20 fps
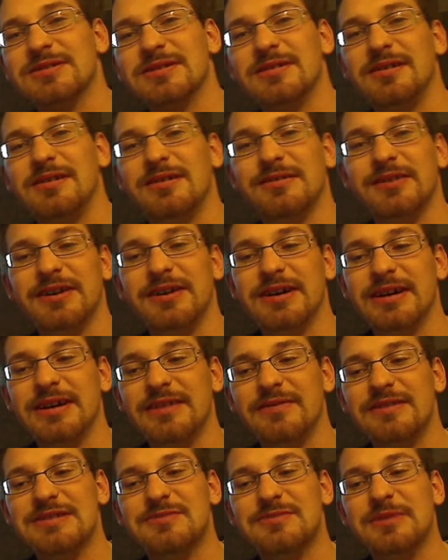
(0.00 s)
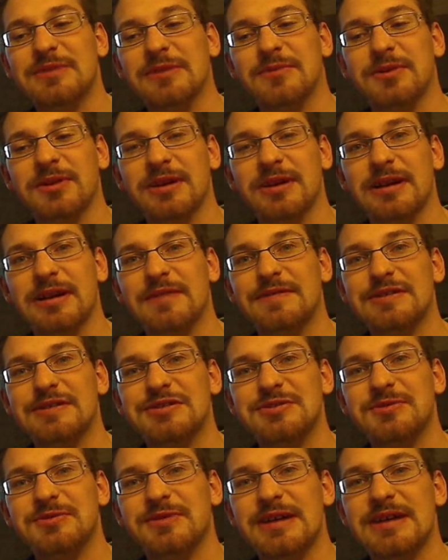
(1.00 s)
Online. This week we're looking at the
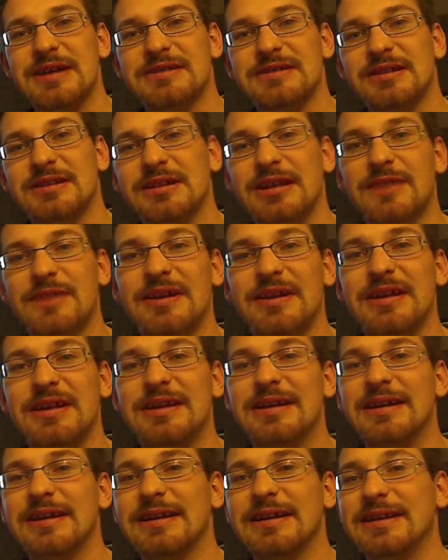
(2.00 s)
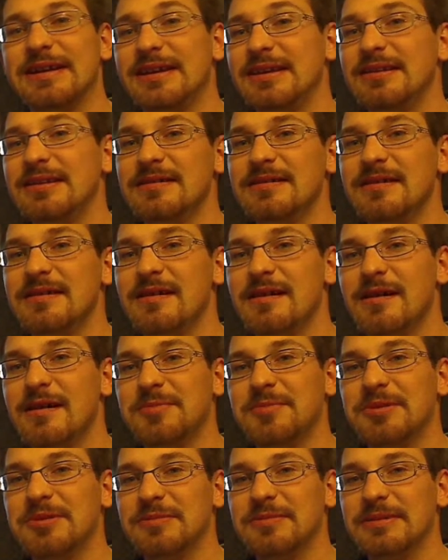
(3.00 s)
2011 Kia
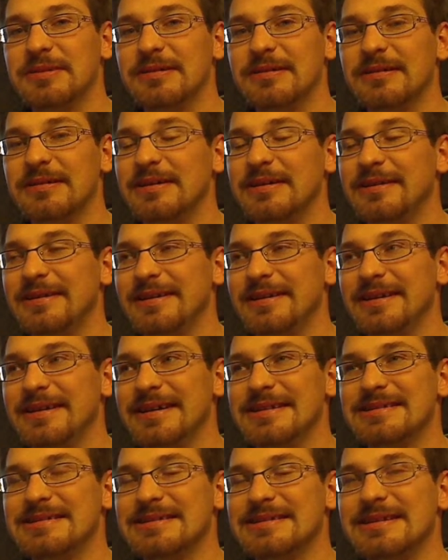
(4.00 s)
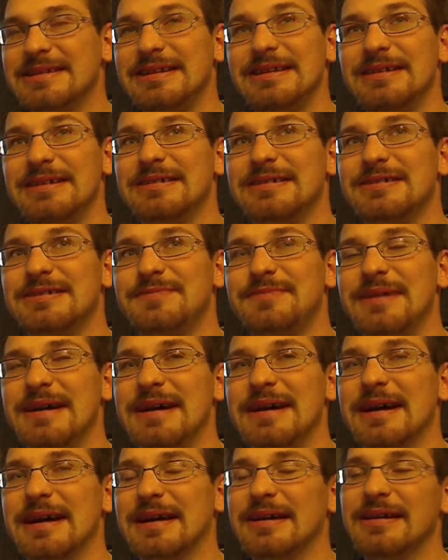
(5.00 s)
Optima. Yes, Kia is
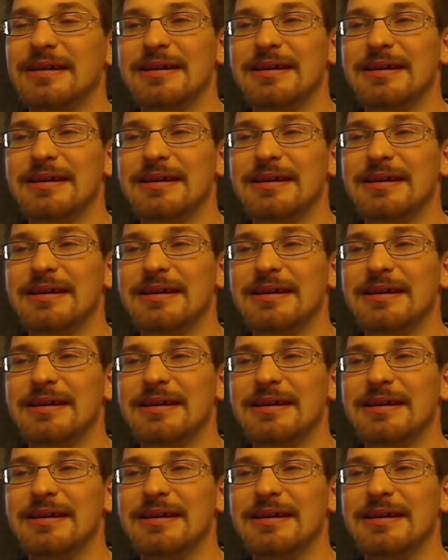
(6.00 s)
back.